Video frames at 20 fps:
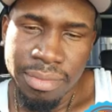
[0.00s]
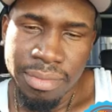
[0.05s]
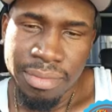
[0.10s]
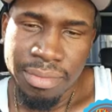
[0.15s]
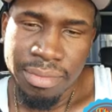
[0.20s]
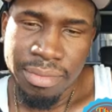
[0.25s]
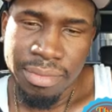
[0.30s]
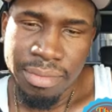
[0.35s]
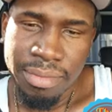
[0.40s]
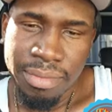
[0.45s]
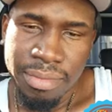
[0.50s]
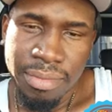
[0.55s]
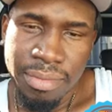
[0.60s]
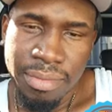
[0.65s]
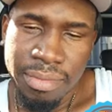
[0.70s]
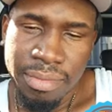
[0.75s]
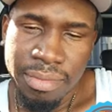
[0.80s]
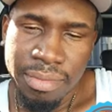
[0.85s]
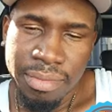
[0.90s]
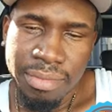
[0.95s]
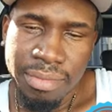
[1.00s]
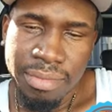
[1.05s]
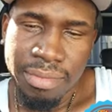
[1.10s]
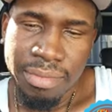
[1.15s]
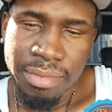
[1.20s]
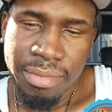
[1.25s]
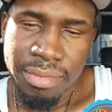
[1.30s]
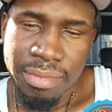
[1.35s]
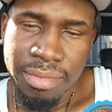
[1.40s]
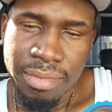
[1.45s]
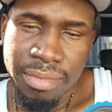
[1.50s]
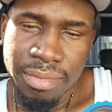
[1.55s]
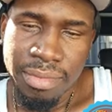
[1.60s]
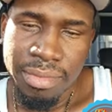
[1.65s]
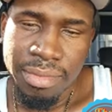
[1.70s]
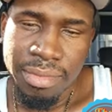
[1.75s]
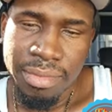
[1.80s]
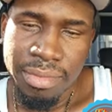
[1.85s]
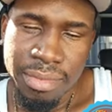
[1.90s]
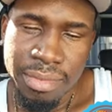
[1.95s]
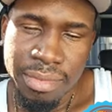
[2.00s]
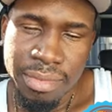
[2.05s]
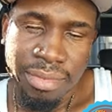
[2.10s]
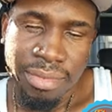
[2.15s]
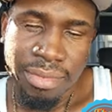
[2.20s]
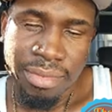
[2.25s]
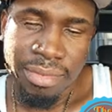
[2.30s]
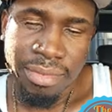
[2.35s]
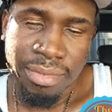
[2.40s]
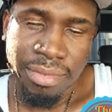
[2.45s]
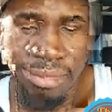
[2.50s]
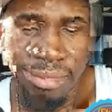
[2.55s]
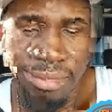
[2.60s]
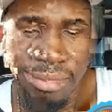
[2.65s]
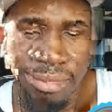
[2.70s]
No one is speaking in this clip.